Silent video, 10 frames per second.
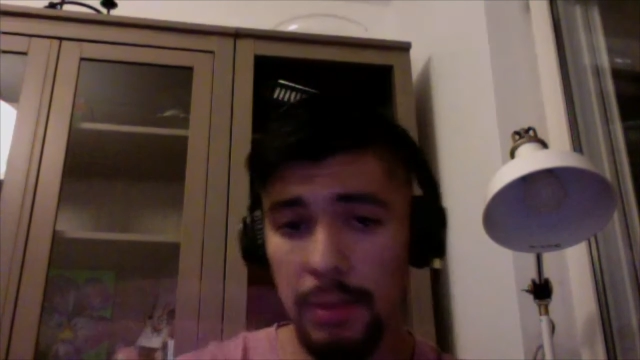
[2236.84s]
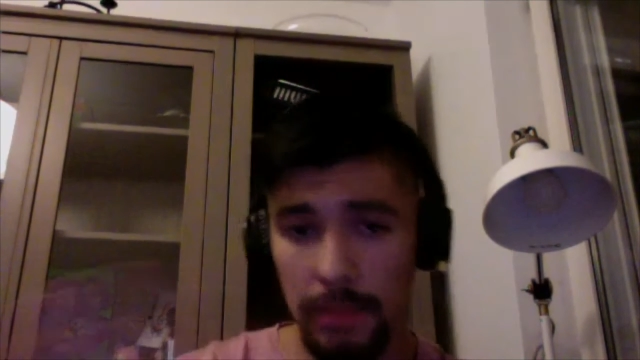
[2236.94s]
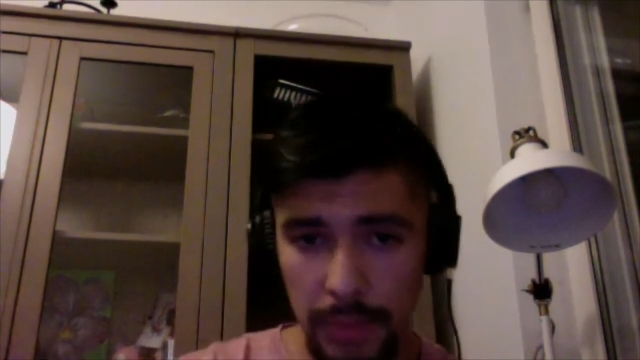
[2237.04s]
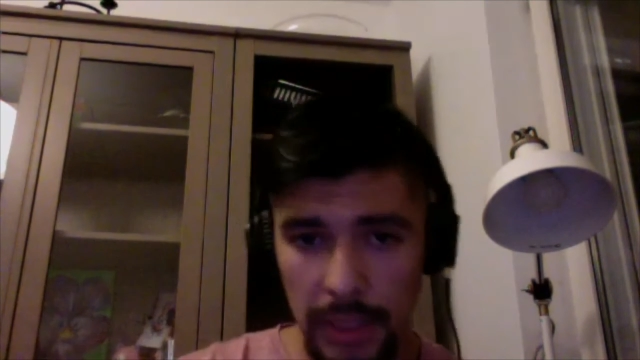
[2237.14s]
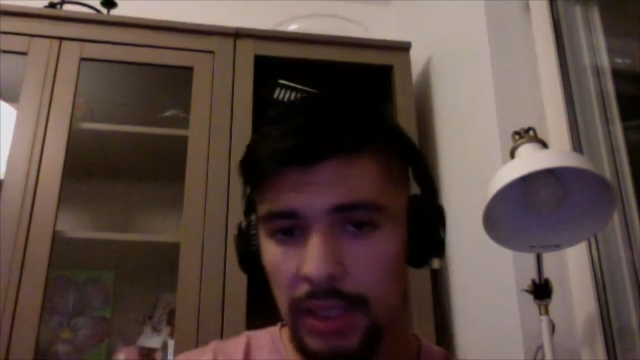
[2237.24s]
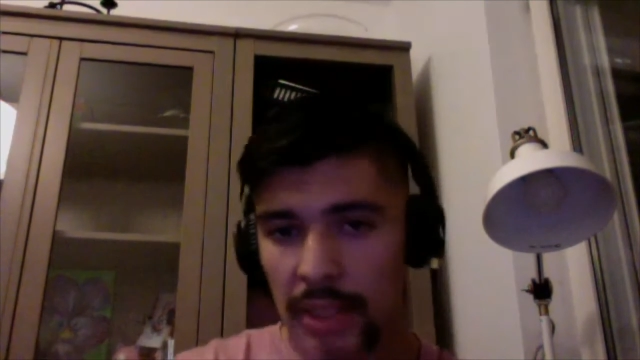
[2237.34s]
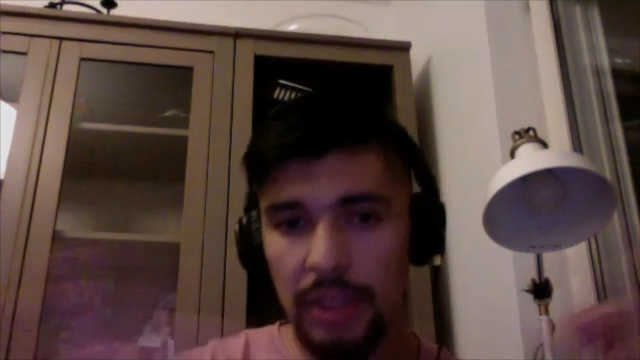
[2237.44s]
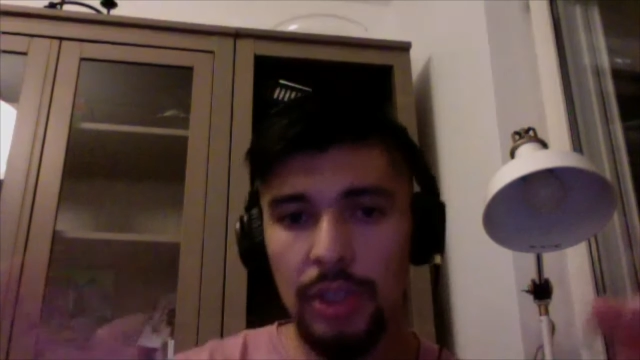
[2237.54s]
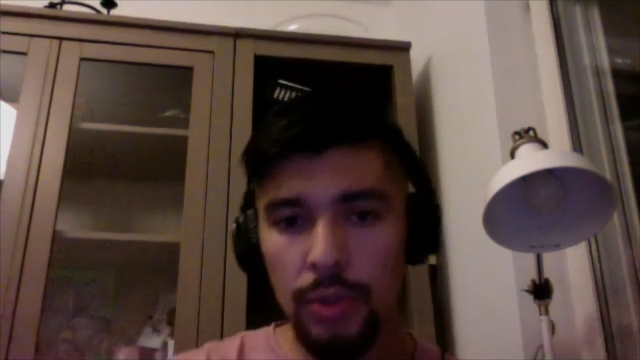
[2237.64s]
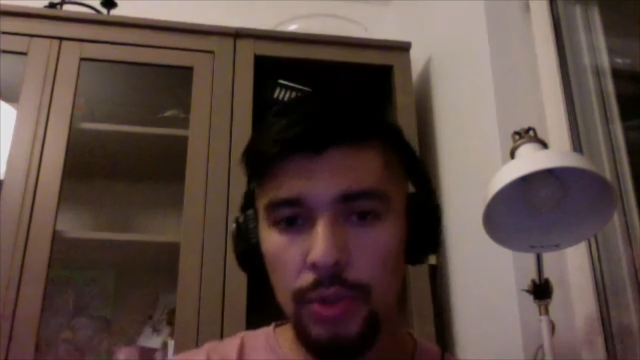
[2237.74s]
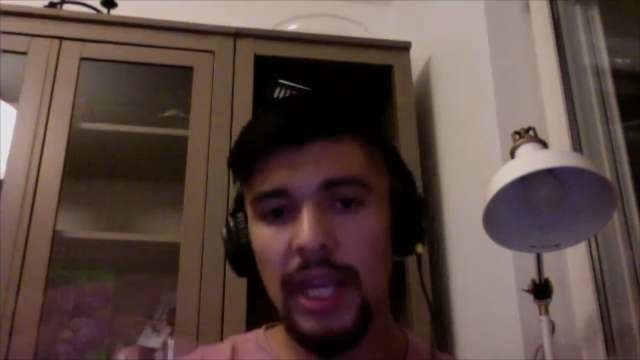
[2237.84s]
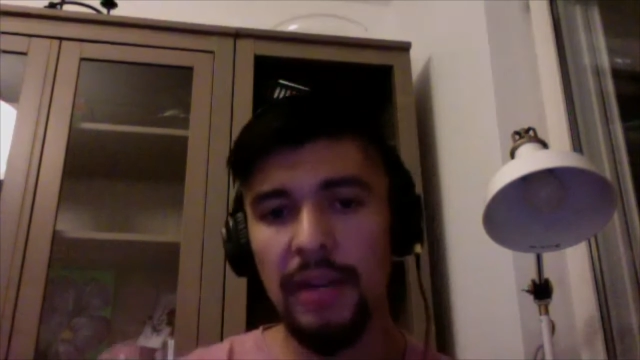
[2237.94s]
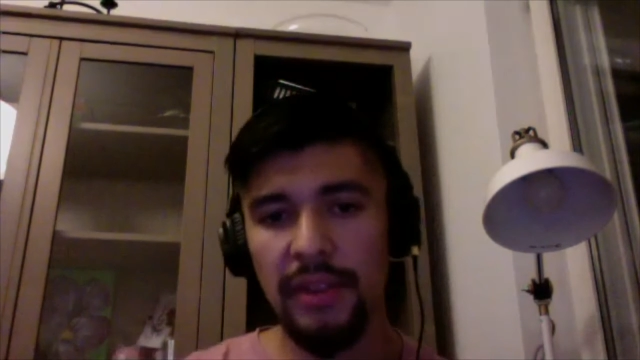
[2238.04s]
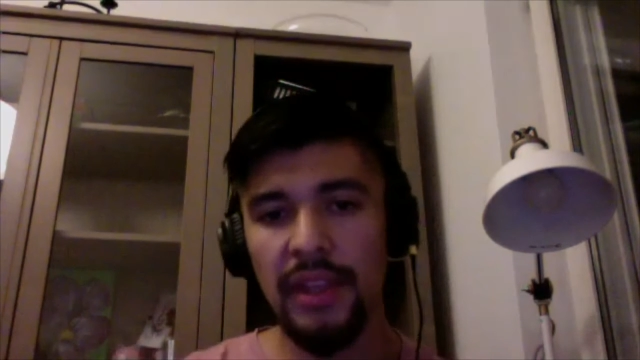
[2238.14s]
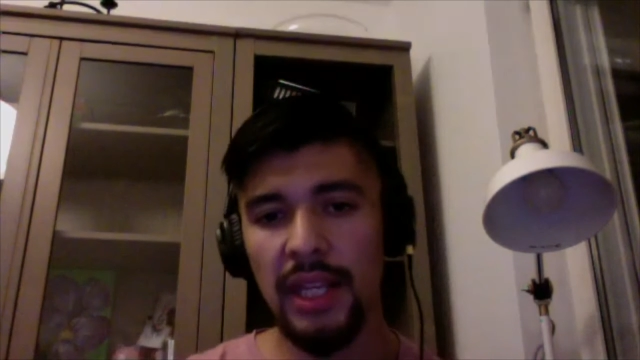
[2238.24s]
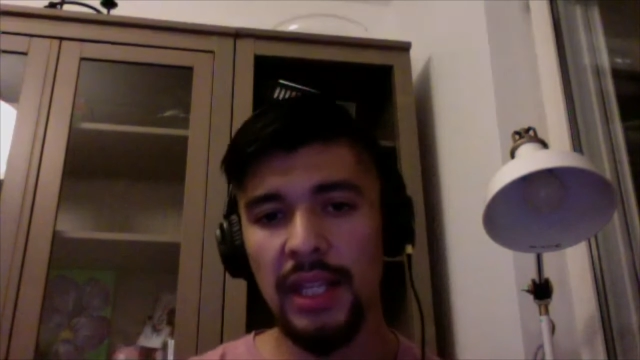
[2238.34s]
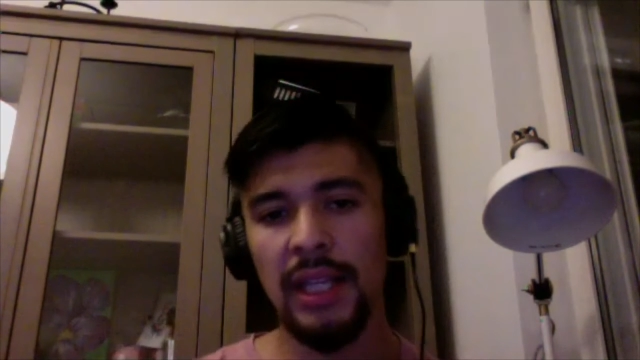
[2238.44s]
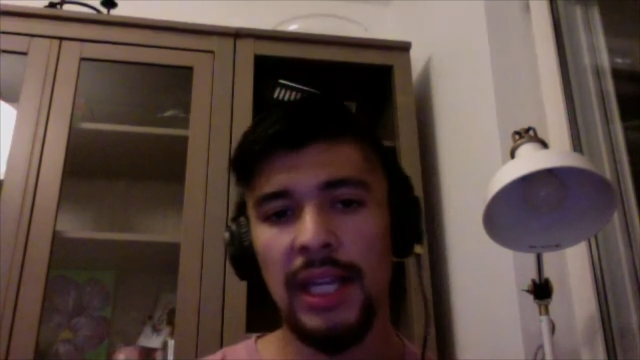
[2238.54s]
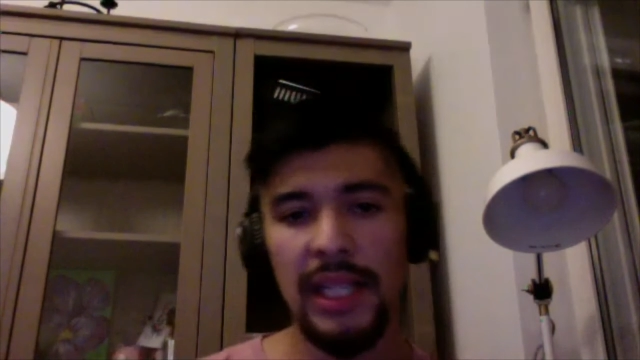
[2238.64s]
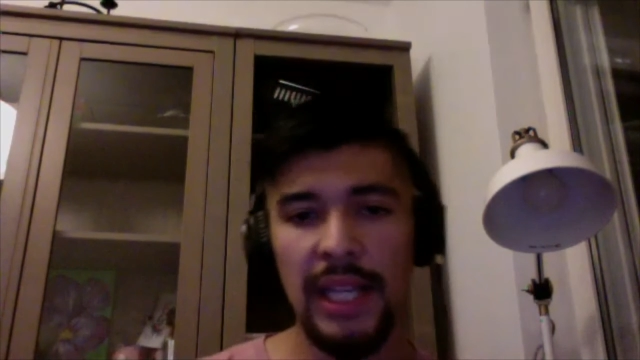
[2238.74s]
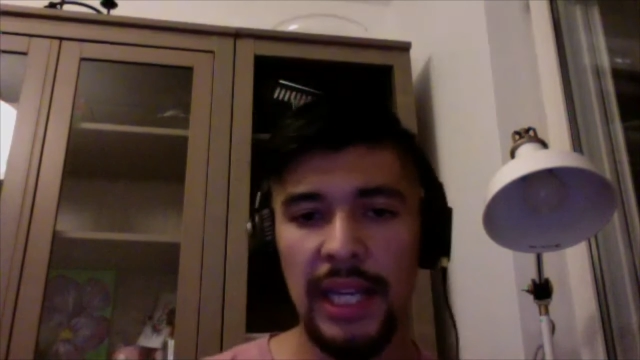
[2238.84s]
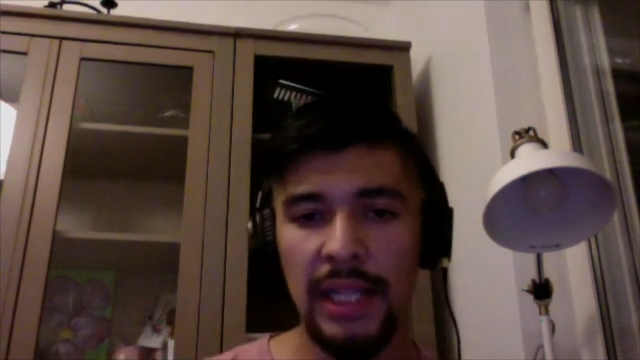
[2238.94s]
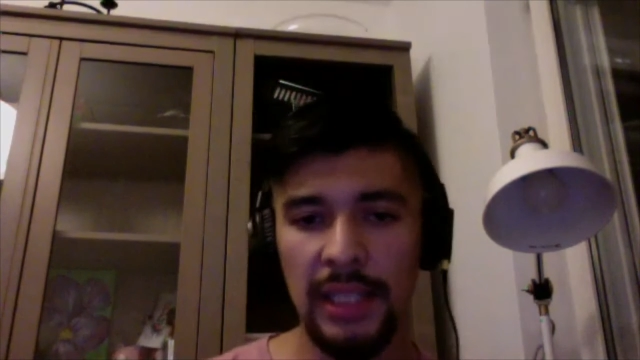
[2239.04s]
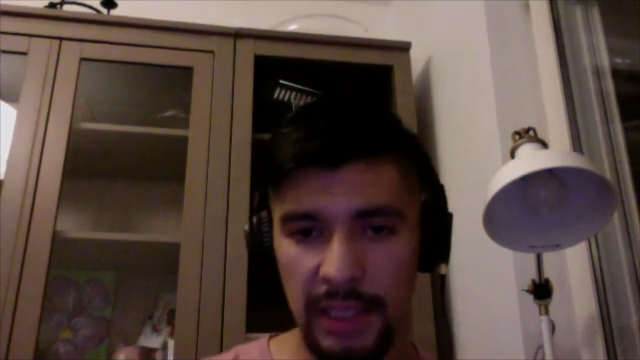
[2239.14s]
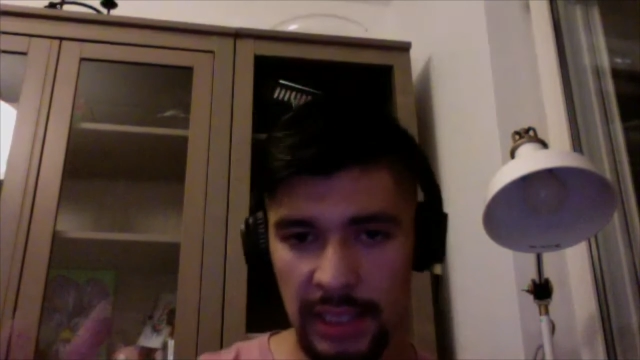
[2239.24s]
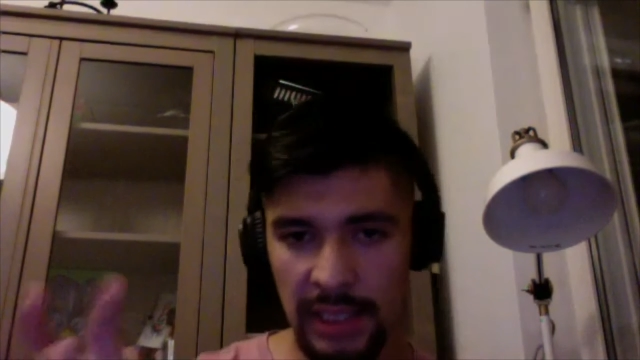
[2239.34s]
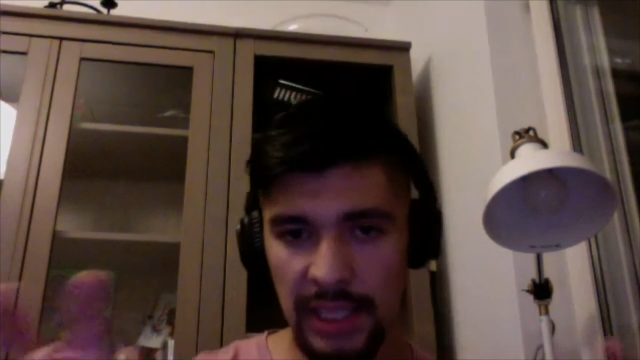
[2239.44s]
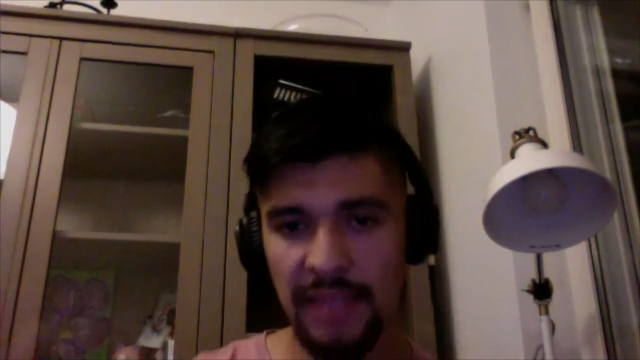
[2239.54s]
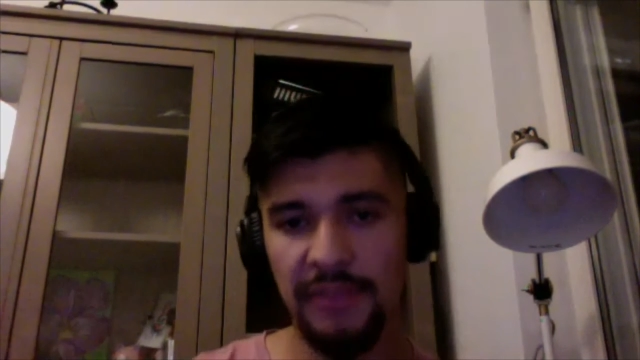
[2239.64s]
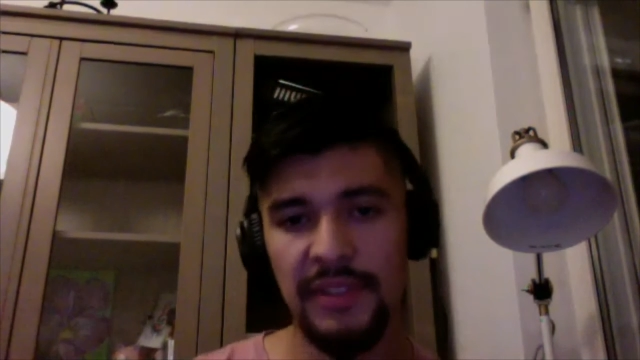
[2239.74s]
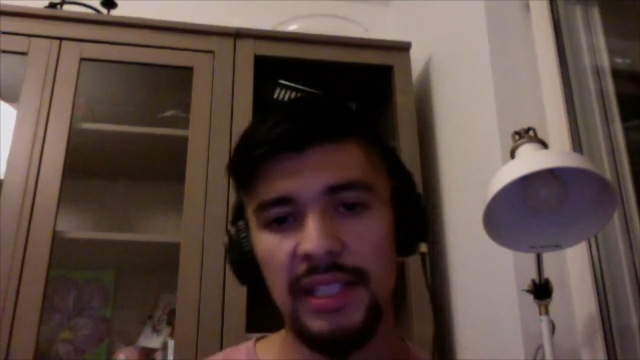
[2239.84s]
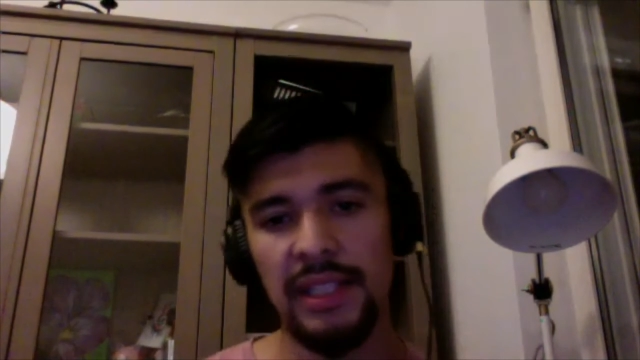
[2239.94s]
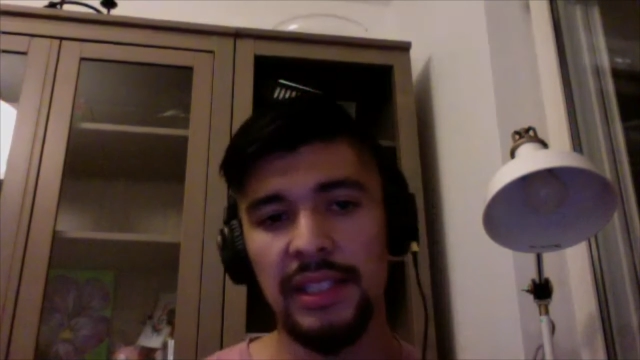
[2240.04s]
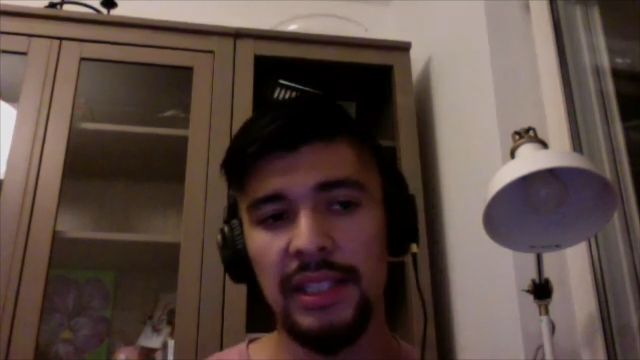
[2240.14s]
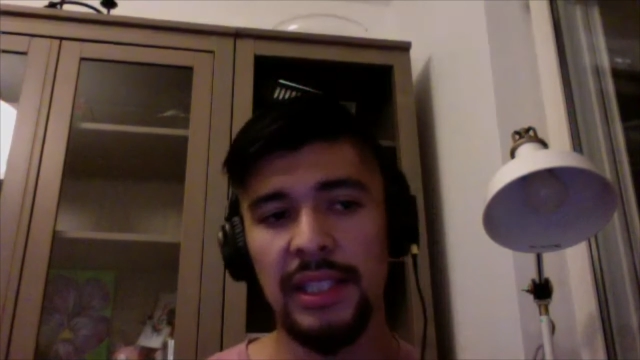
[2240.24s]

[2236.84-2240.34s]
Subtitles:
I use everything I can in that facility.